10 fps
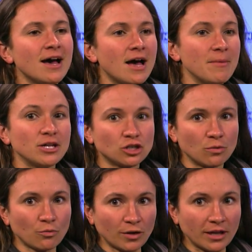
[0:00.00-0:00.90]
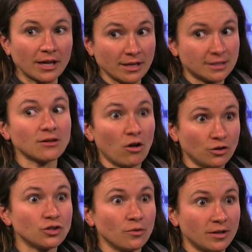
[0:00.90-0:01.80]
um, and so really it's
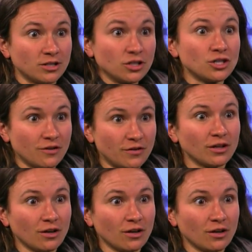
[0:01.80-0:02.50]
also it's shifting the